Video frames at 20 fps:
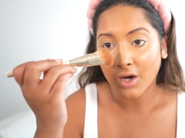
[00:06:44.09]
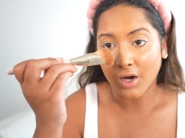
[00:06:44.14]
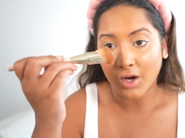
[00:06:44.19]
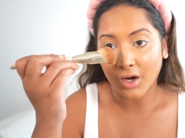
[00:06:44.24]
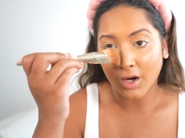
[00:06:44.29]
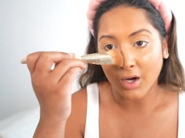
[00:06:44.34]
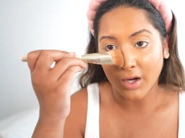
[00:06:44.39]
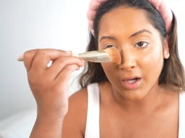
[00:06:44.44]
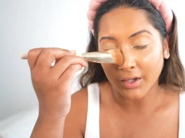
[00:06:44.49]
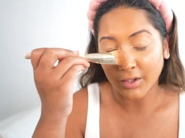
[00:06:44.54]

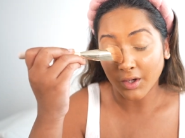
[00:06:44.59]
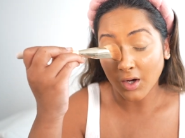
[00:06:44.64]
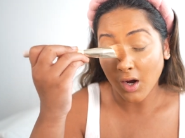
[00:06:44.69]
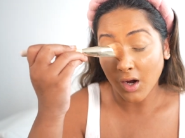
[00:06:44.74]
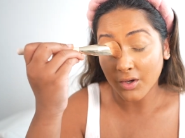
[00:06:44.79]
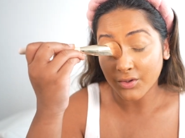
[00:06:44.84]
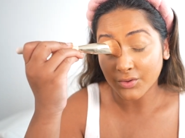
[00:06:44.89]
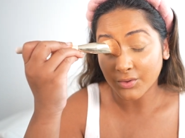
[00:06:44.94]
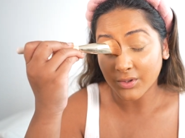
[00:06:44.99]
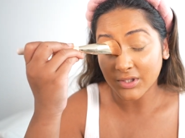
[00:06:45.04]
on
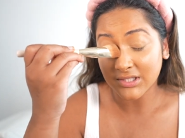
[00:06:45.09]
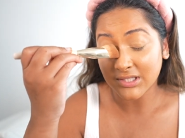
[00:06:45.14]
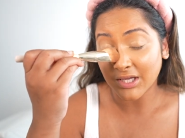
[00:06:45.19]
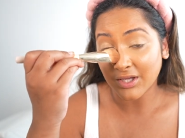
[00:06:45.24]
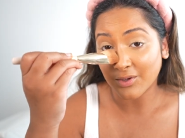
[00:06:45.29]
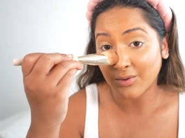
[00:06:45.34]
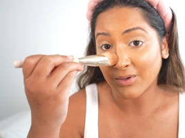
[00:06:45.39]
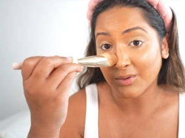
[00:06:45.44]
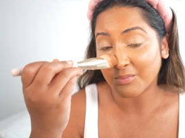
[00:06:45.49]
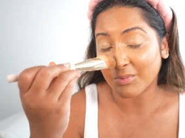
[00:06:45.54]
contours that
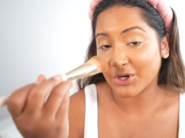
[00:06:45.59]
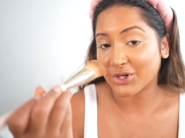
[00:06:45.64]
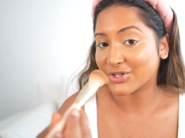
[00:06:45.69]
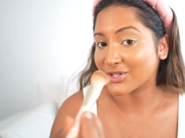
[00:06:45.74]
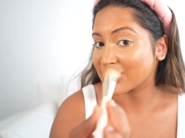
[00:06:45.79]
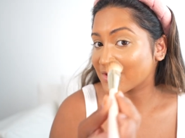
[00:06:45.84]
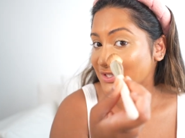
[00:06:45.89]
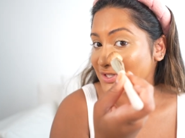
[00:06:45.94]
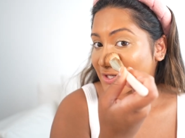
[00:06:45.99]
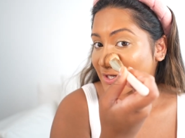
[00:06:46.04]
you can
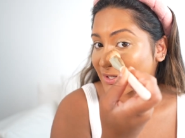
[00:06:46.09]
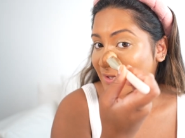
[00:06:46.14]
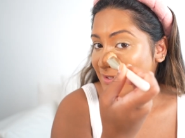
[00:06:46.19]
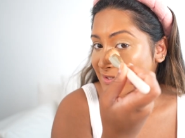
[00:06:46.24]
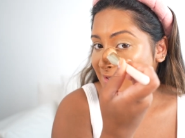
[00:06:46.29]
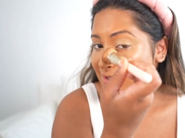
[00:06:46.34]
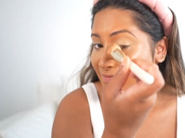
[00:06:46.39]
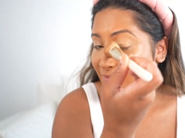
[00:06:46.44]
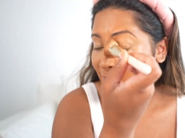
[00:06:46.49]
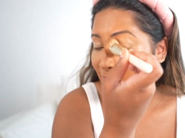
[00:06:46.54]
purchase during the
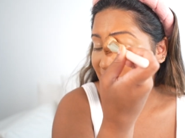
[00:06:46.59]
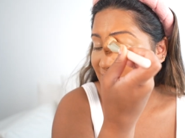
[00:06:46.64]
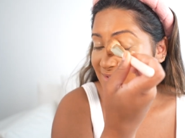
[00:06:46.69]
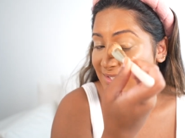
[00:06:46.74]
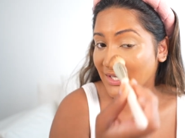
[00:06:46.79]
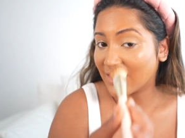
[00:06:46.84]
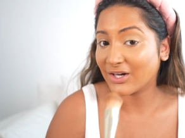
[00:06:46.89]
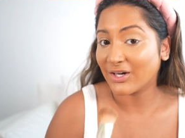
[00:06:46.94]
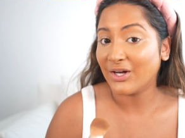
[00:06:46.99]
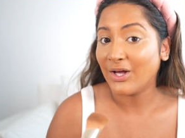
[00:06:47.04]
Sephora
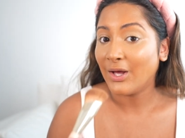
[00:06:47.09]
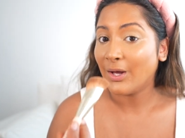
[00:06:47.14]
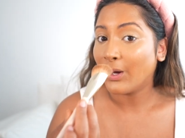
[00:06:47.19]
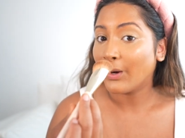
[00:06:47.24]
sale.